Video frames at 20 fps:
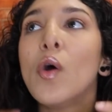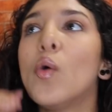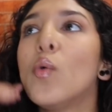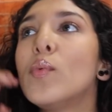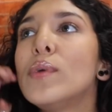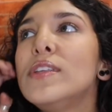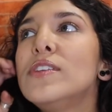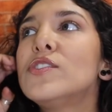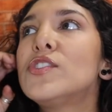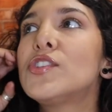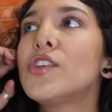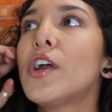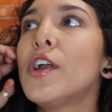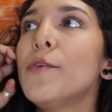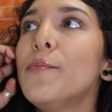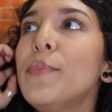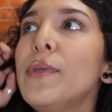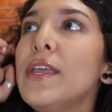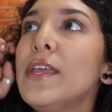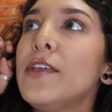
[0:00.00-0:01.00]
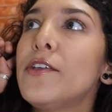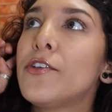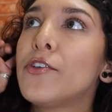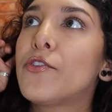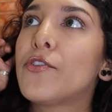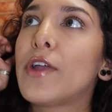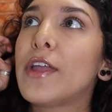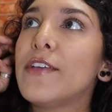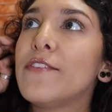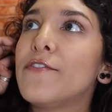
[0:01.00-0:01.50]
When you start being
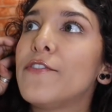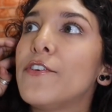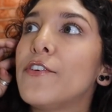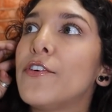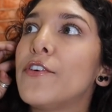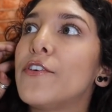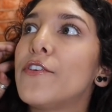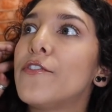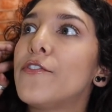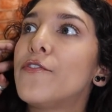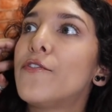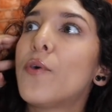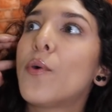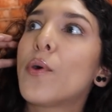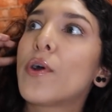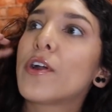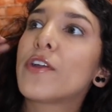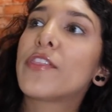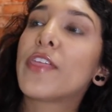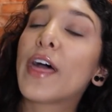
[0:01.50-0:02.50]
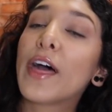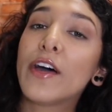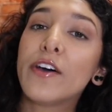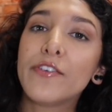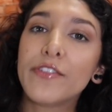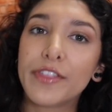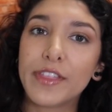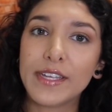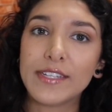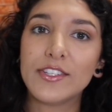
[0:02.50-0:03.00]
grateful for the
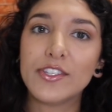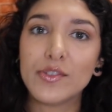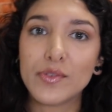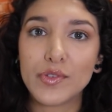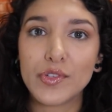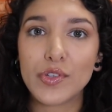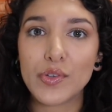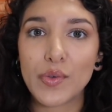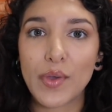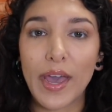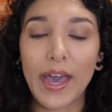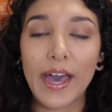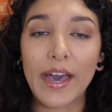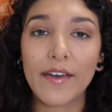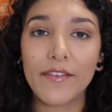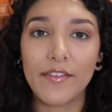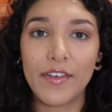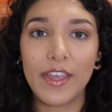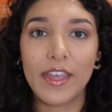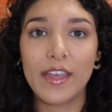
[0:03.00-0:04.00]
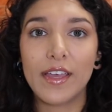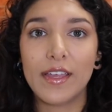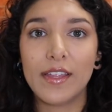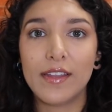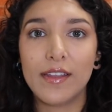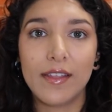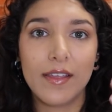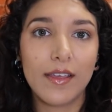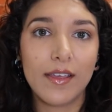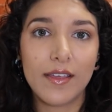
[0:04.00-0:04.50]
health that you do have,
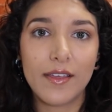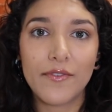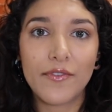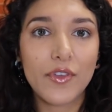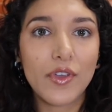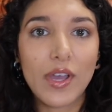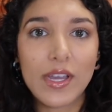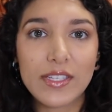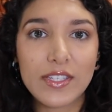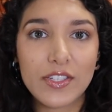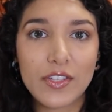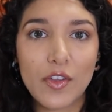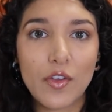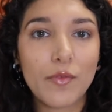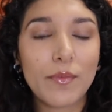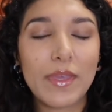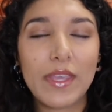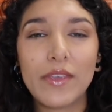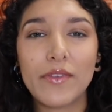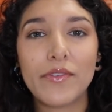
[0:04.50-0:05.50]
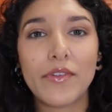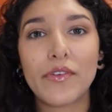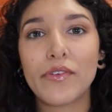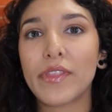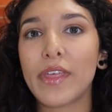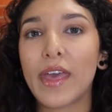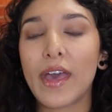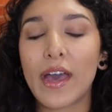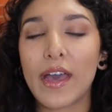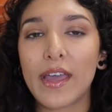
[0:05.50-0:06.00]
and if you guys know me, you know
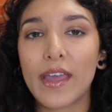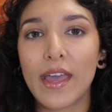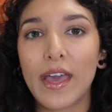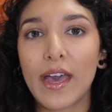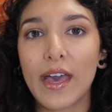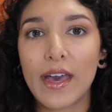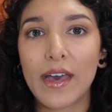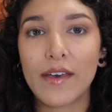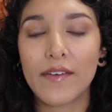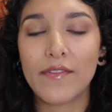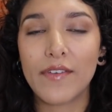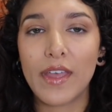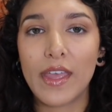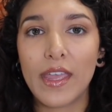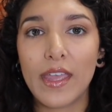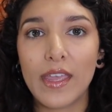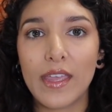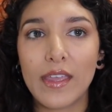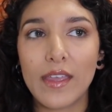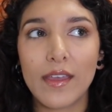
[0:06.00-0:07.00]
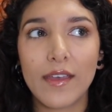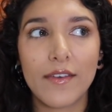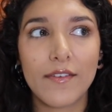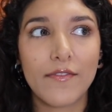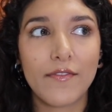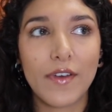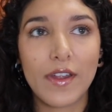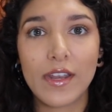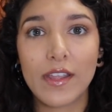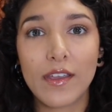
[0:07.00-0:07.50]
that I have a
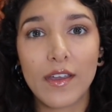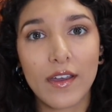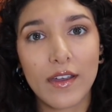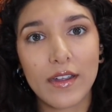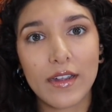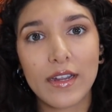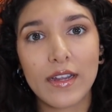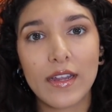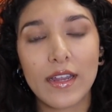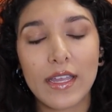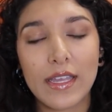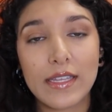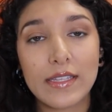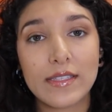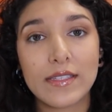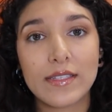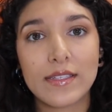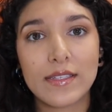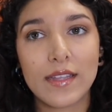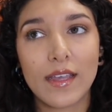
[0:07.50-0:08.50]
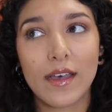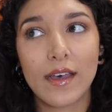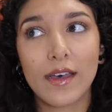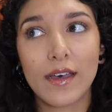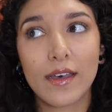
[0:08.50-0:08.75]
funny heart. It's